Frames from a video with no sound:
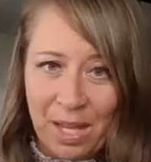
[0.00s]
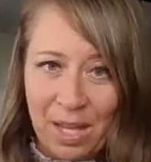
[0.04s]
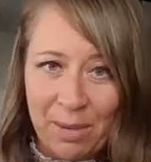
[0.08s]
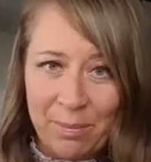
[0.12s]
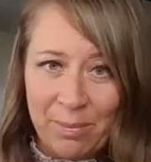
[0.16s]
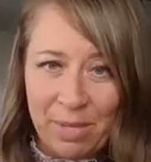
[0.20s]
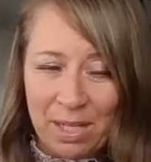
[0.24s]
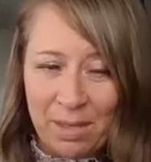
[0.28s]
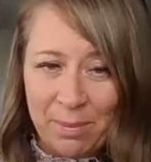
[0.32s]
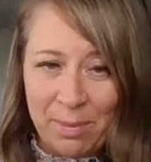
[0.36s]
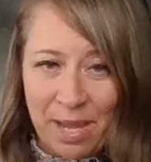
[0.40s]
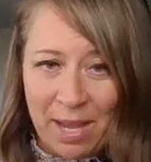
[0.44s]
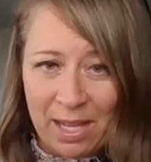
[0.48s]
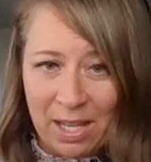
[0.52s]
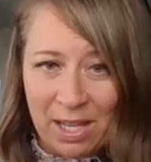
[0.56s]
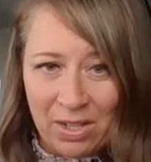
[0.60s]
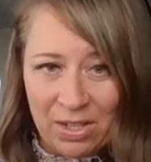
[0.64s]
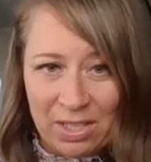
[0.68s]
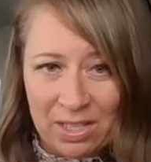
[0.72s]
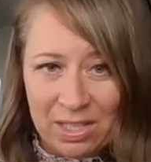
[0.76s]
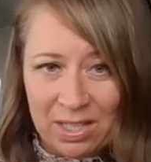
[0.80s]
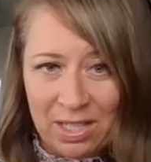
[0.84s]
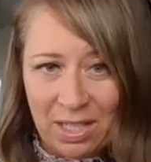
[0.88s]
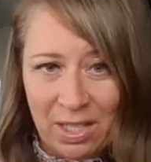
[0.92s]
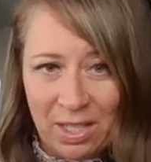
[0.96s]
money-back
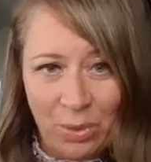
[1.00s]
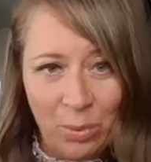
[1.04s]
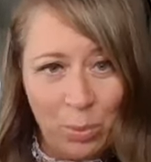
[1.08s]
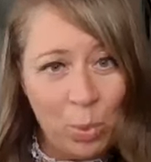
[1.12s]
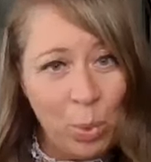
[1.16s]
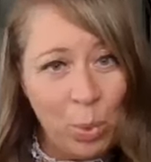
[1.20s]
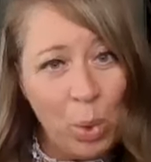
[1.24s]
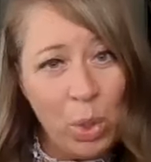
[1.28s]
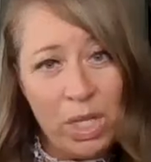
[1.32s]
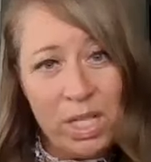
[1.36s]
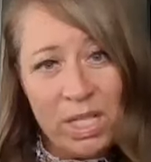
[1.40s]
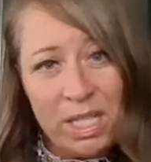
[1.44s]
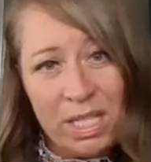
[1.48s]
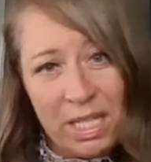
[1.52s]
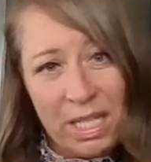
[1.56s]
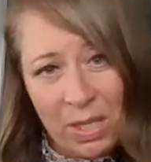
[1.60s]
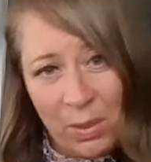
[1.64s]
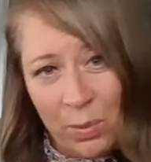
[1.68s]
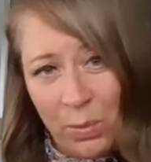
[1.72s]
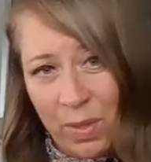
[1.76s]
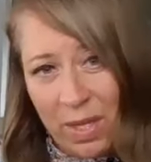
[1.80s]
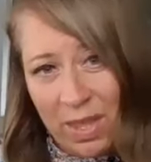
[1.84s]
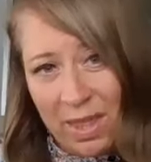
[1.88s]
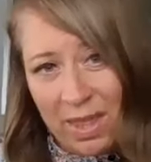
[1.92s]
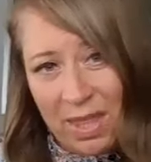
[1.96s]
guarantee
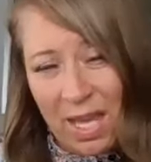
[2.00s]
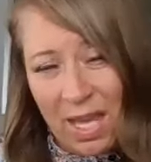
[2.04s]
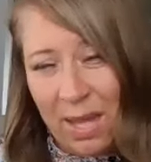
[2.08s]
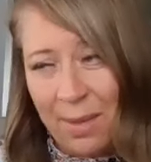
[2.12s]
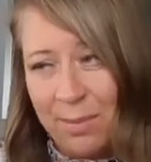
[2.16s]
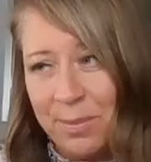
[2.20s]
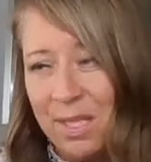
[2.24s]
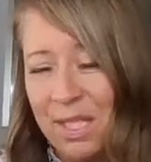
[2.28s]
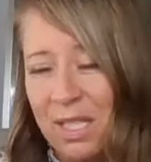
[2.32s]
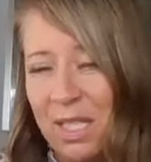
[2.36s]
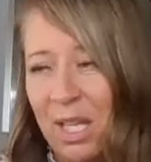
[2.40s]
warranty with them.